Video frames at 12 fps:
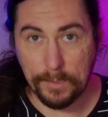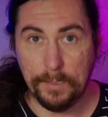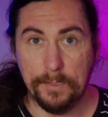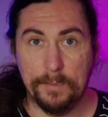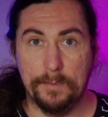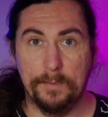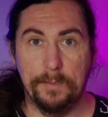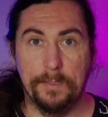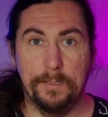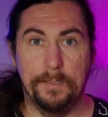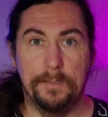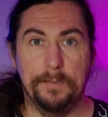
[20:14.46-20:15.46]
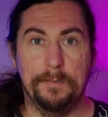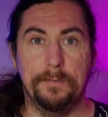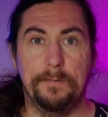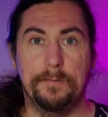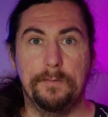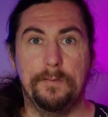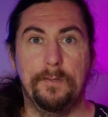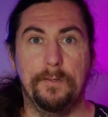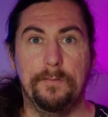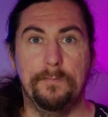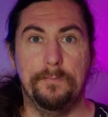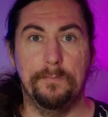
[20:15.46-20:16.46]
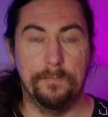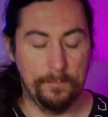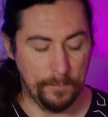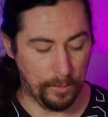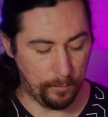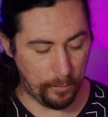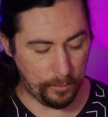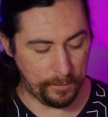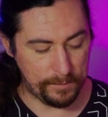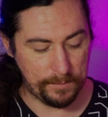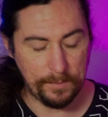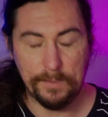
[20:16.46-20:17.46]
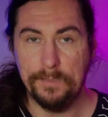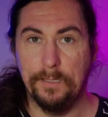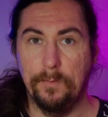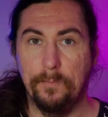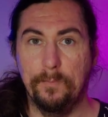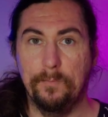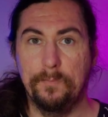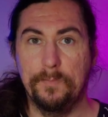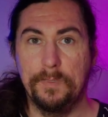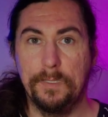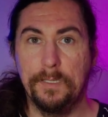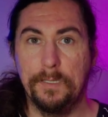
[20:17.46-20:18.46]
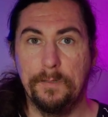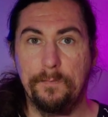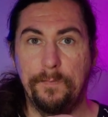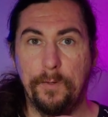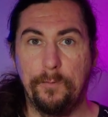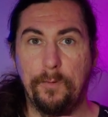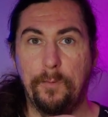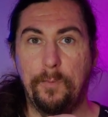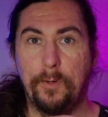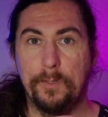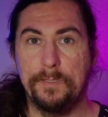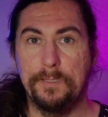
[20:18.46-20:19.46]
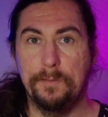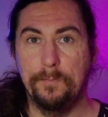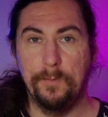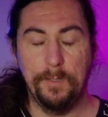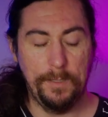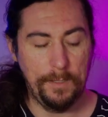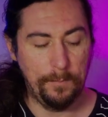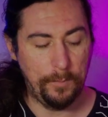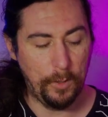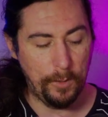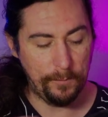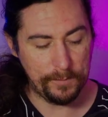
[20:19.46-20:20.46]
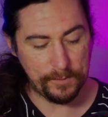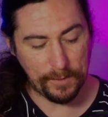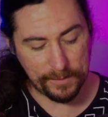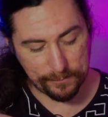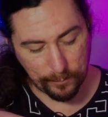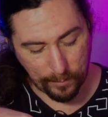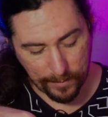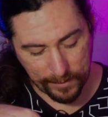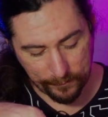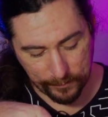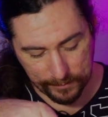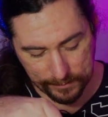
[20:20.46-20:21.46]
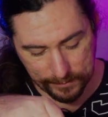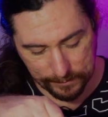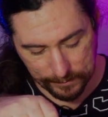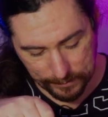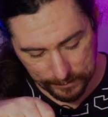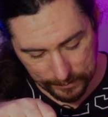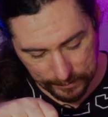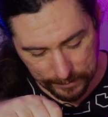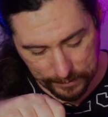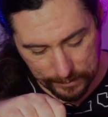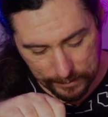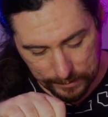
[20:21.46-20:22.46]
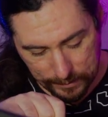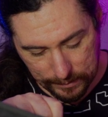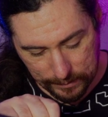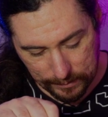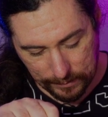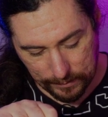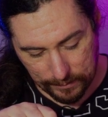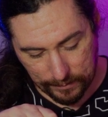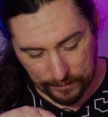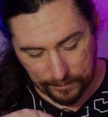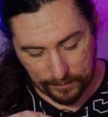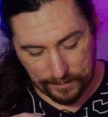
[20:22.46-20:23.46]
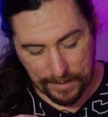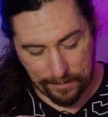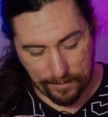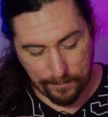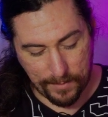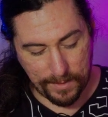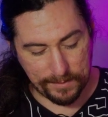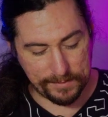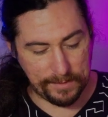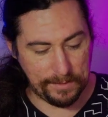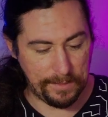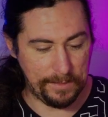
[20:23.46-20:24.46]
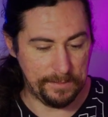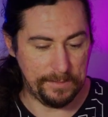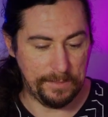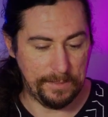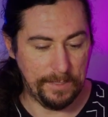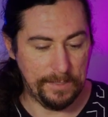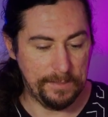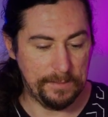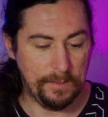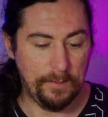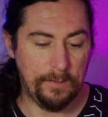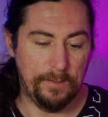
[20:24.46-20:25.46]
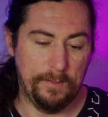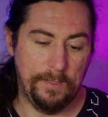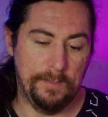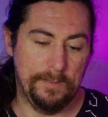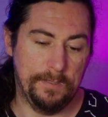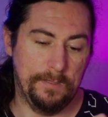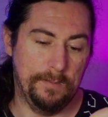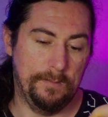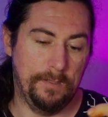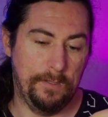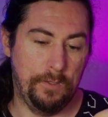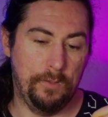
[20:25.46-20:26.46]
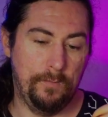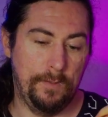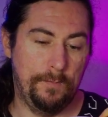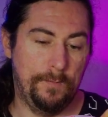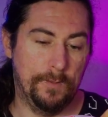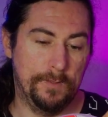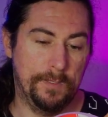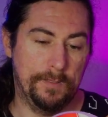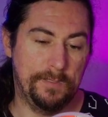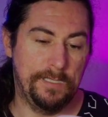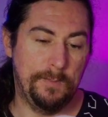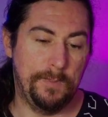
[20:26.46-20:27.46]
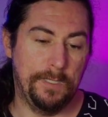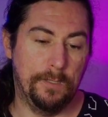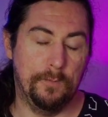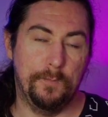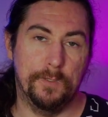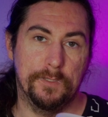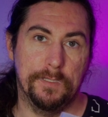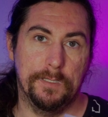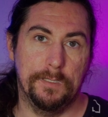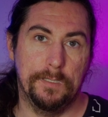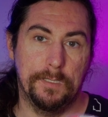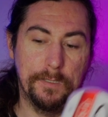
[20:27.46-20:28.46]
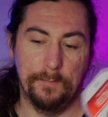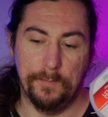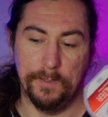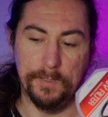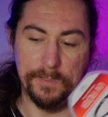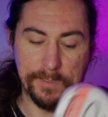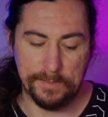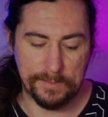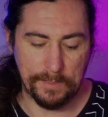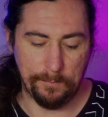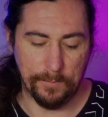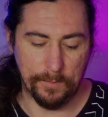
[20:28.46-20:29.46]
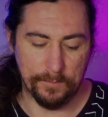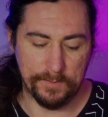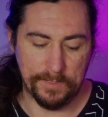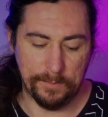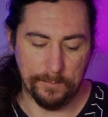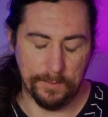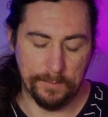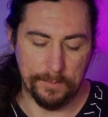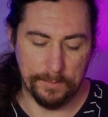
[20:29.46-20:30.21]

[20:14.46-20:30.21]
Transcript: And got little pockets, these little Velcro pockets in the front here, perfect size for my batteries. I carry a mask in there just in case. Oh, and there's a UV filter, CPL filter for the 16mm Sigma.